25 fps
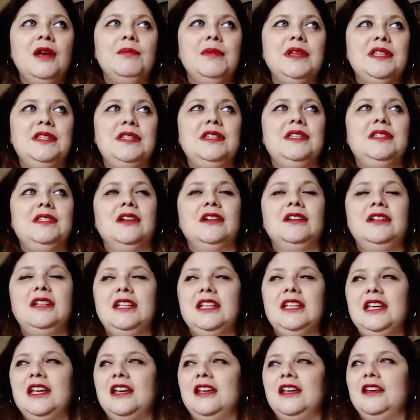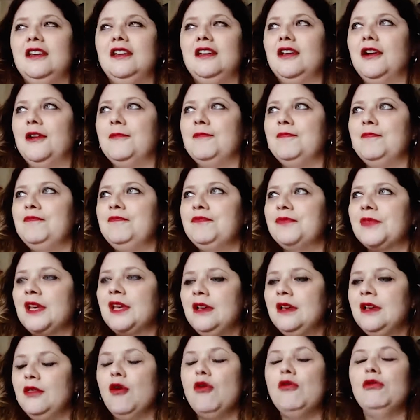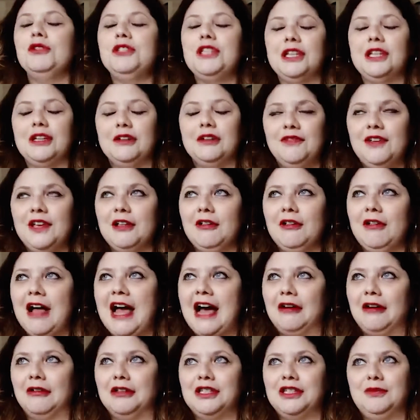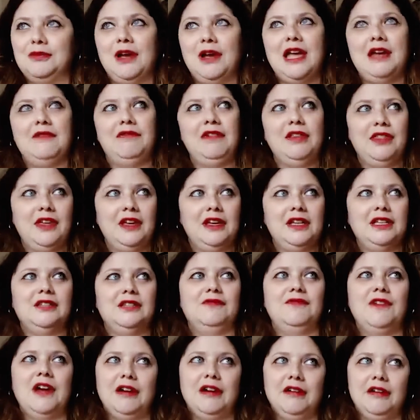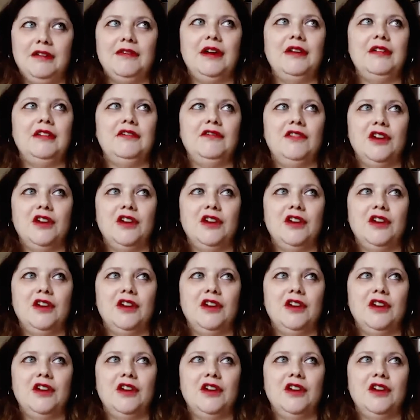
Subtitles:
Mrs. Dudley in The Haunting of Hill House, where everything is very, very